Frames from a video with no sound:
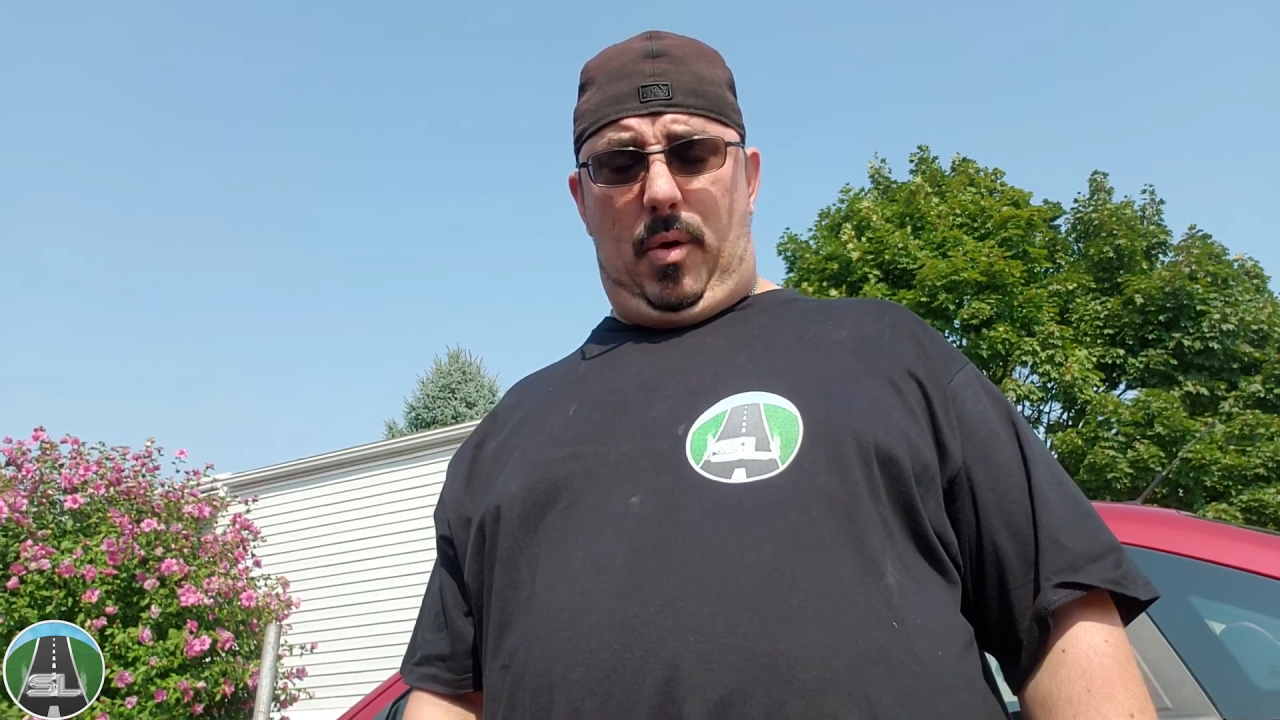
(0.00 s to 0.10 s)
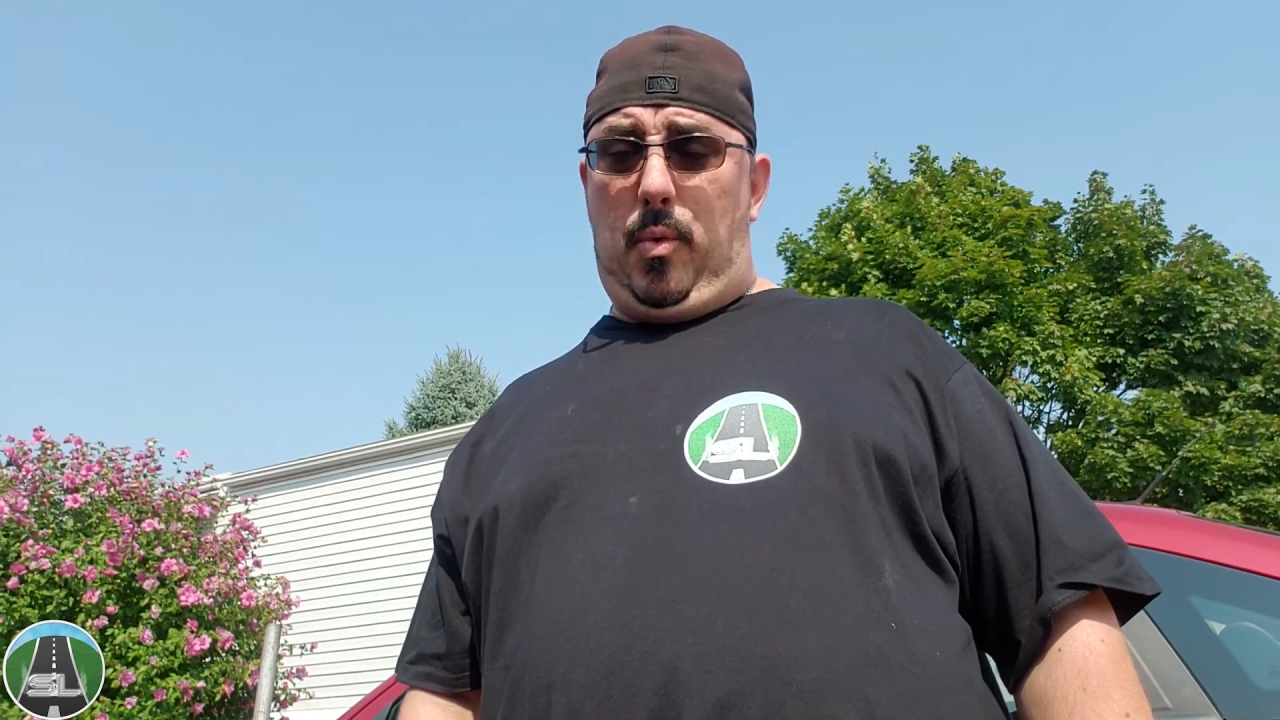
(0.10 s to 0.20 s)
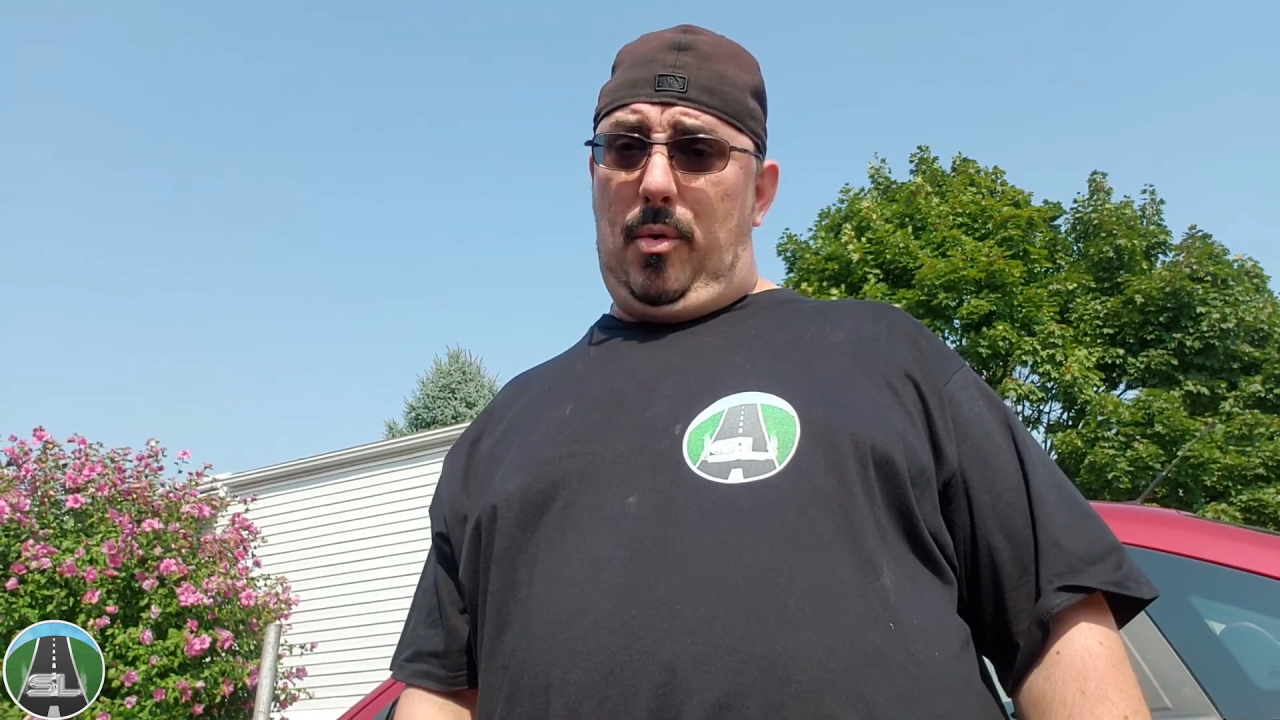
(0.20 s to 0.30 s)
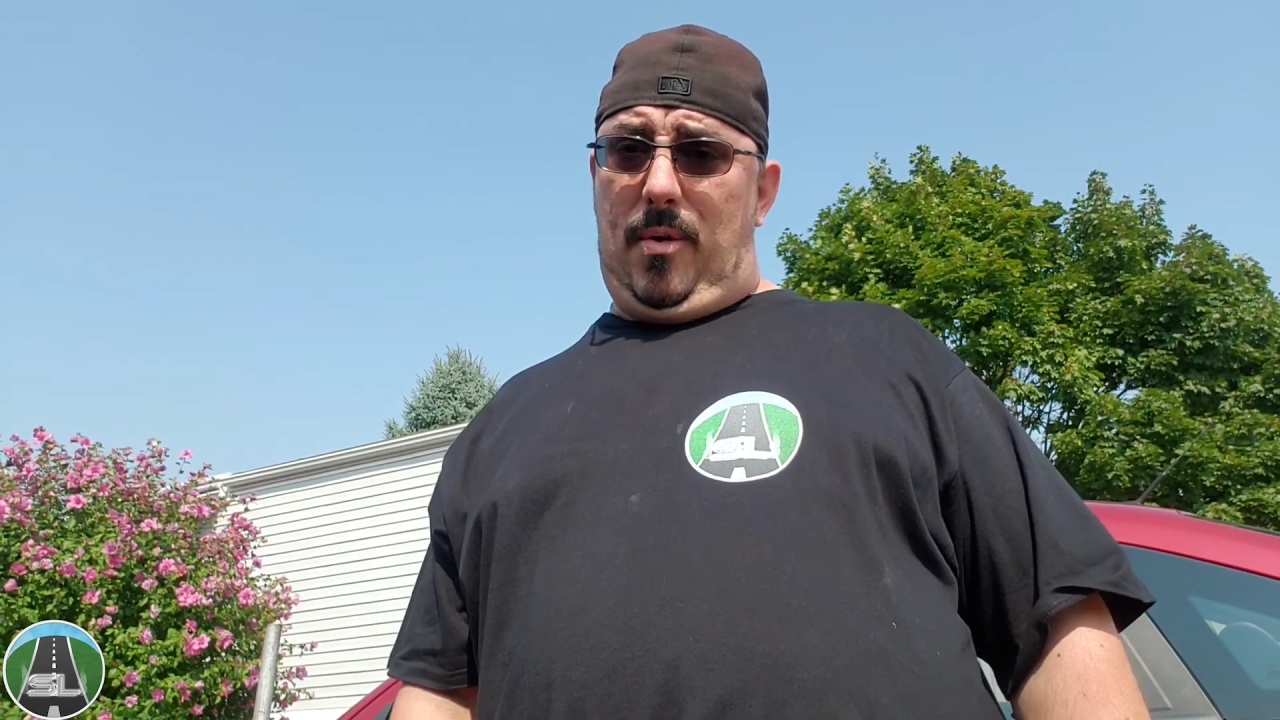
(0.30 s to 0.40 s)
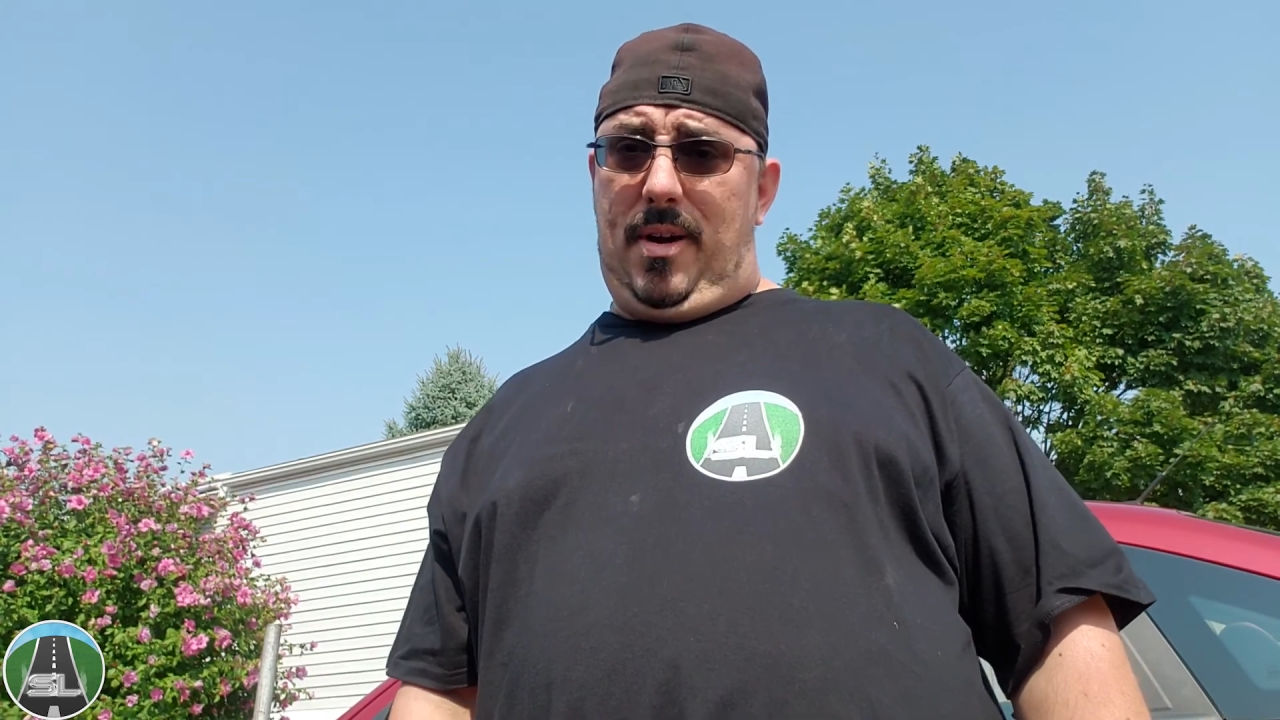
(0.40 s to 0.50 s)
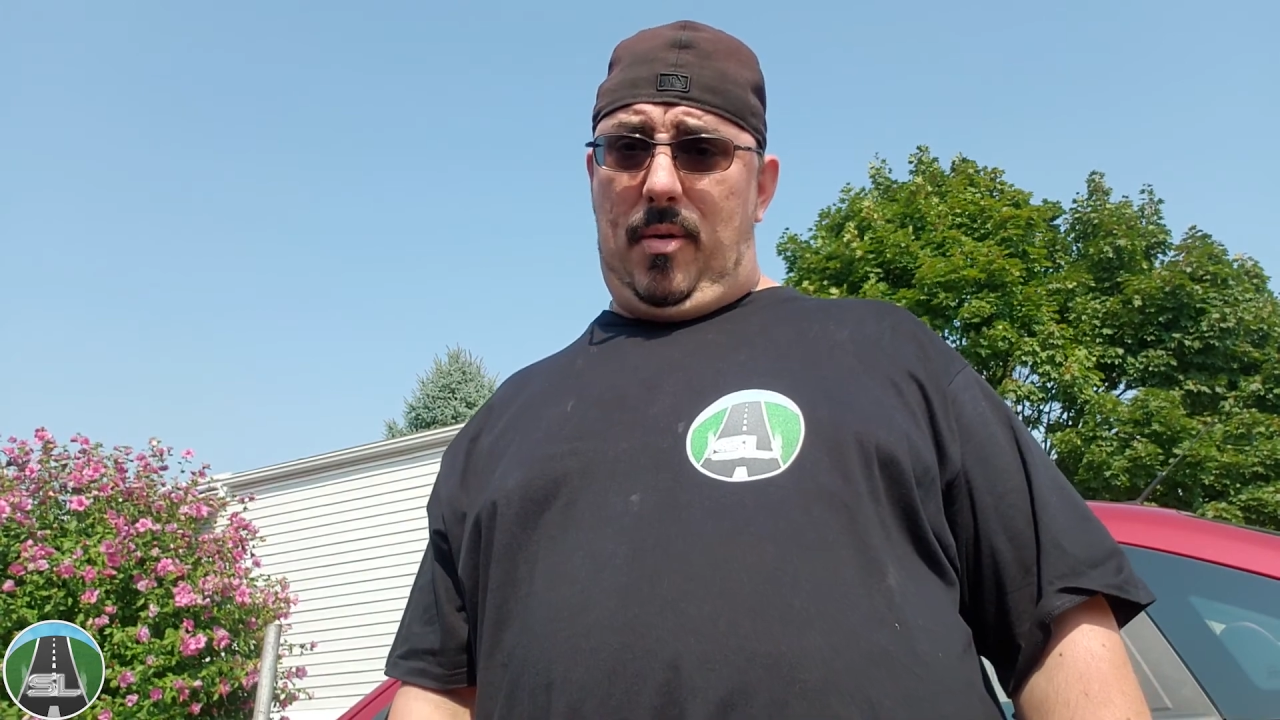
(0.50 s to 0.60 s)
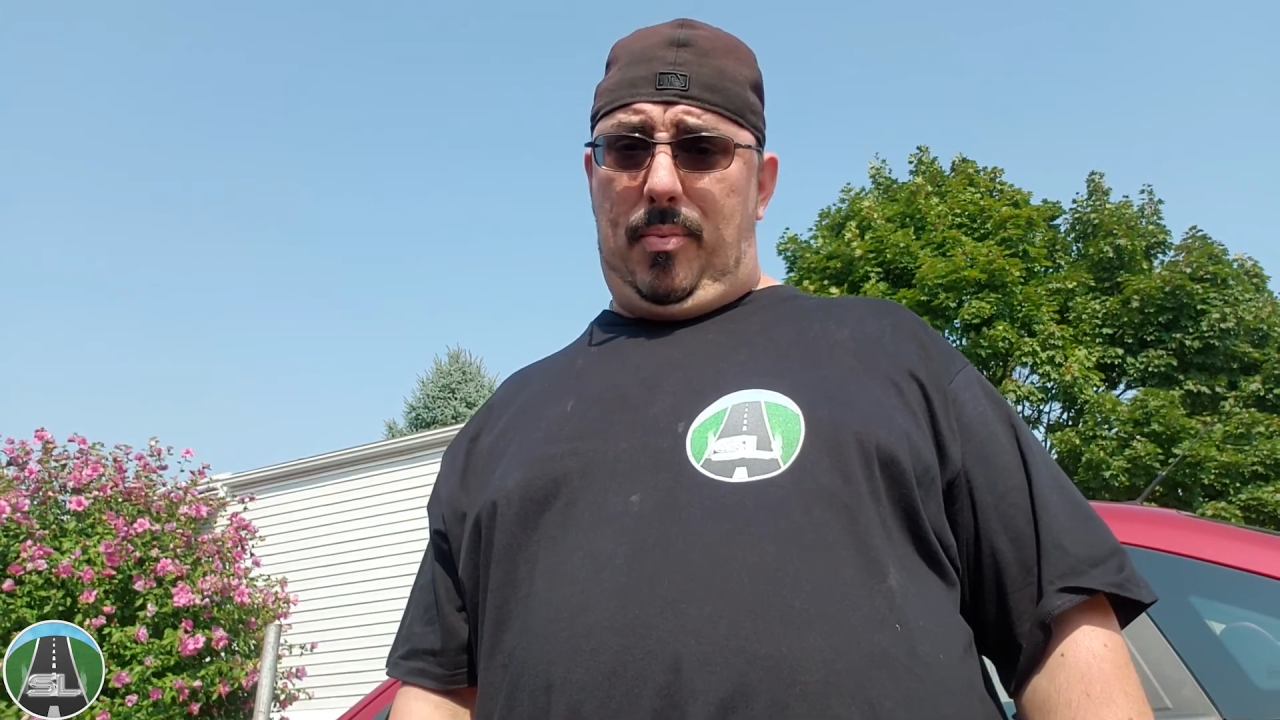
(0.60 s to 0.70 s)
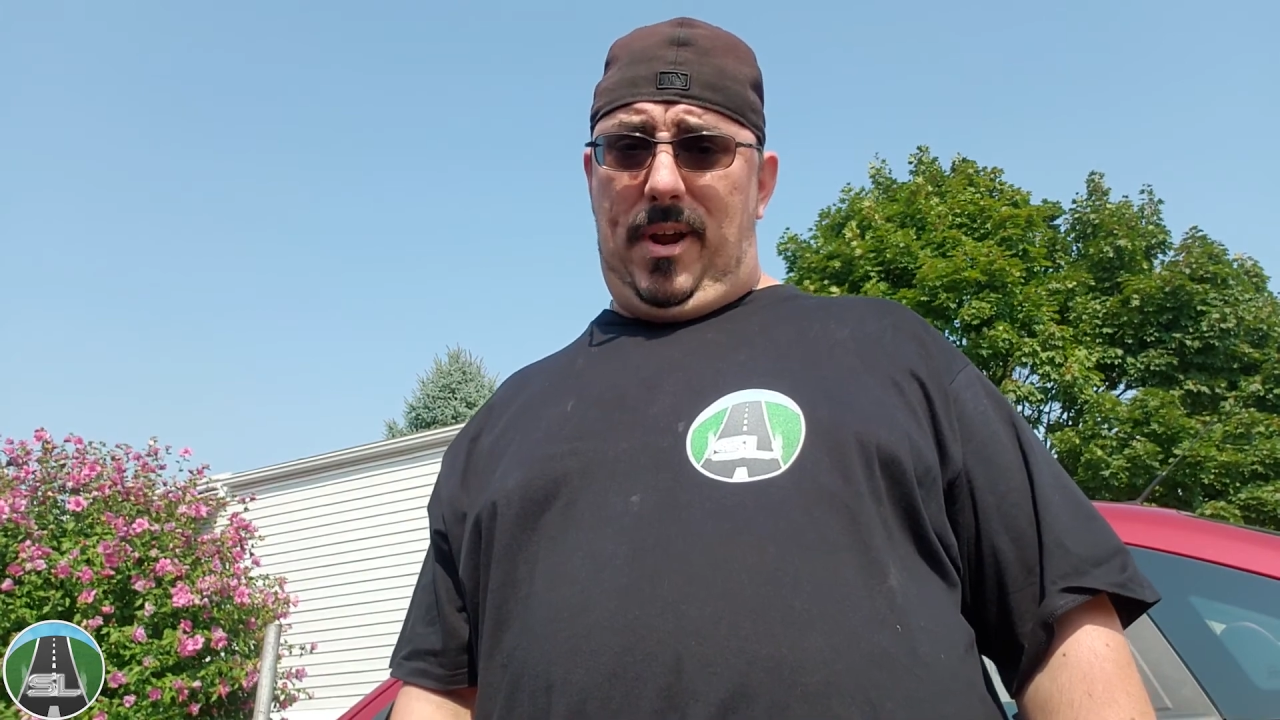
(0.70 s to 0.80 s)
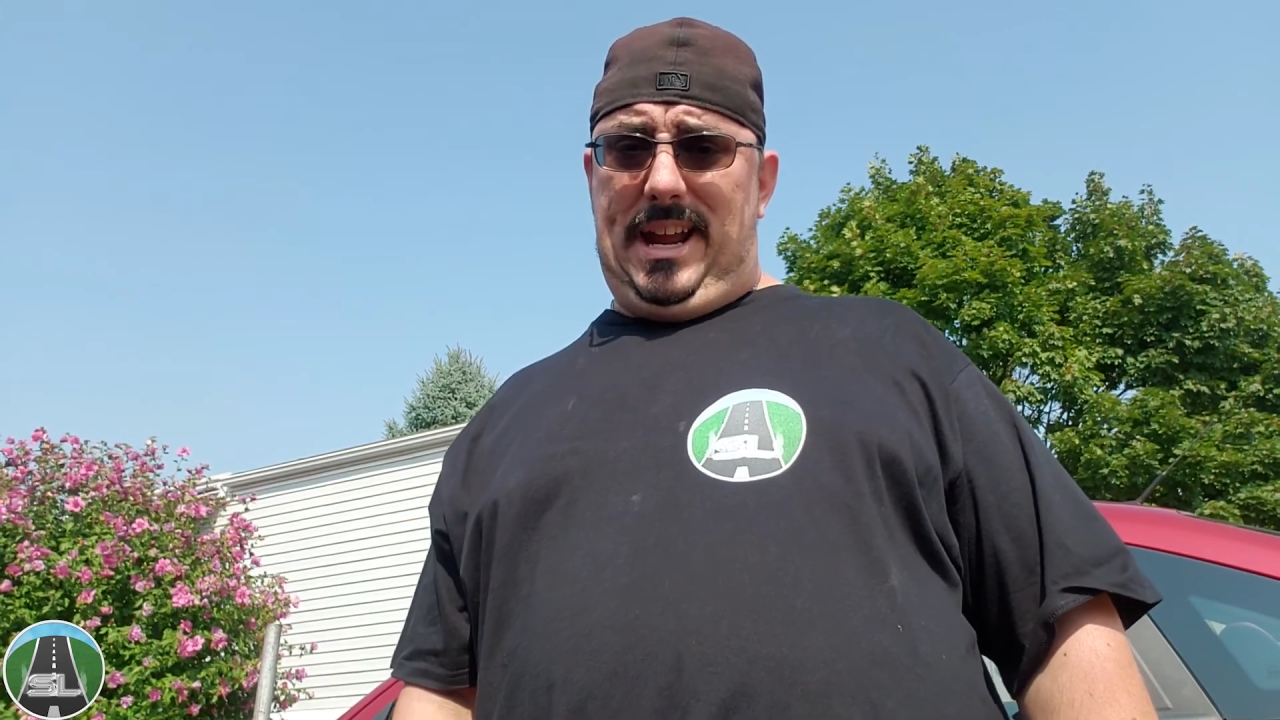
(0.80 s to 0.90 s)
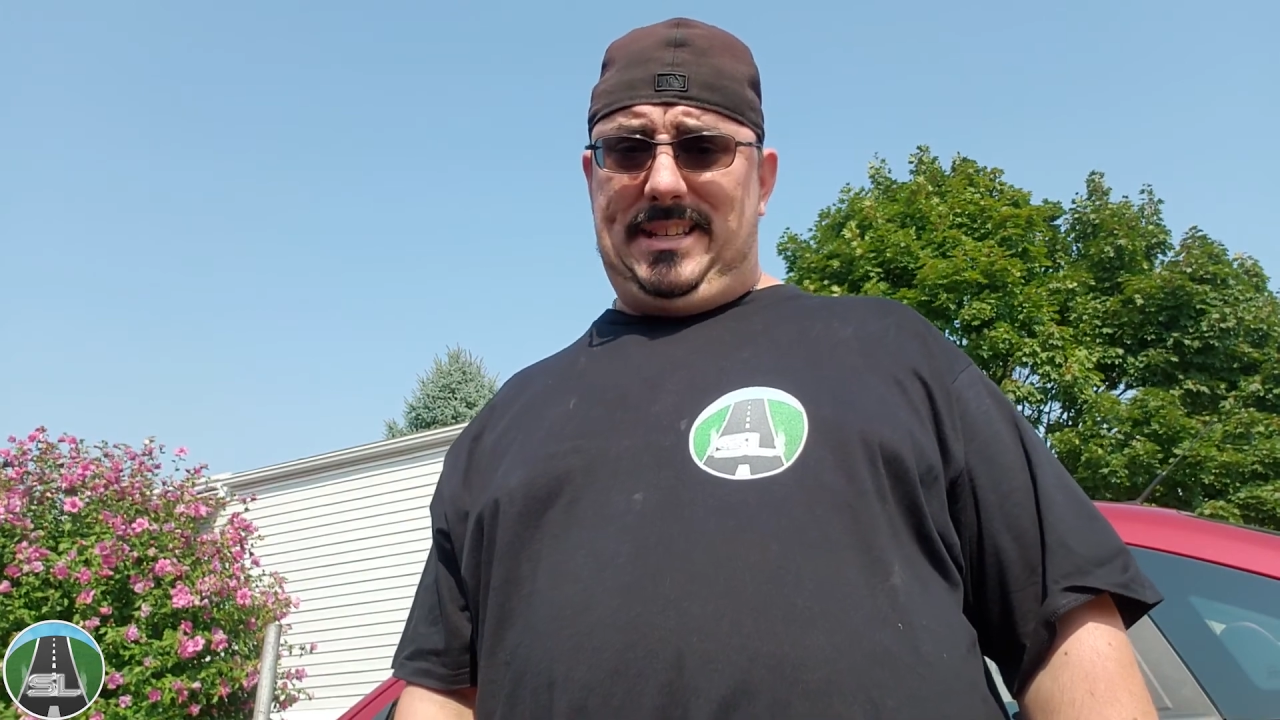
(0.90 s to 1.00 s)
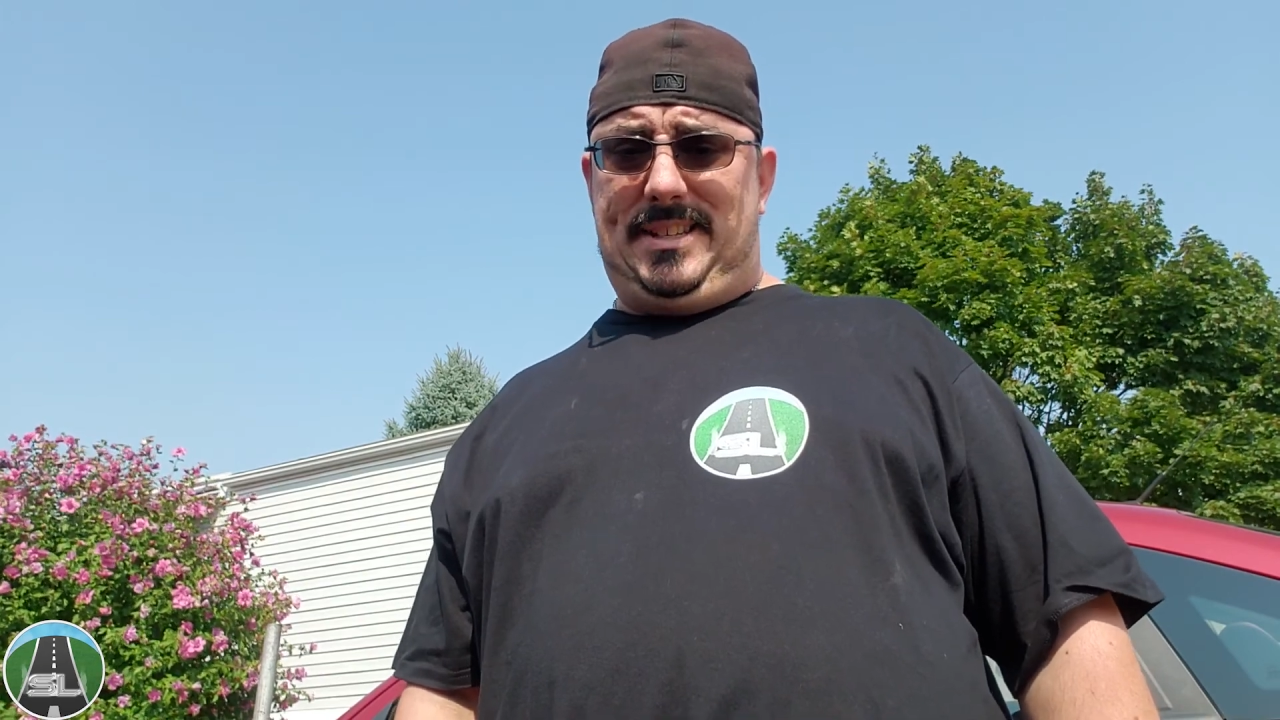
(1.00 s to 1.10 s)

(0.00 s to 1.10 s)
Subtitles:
rotor on her brakes,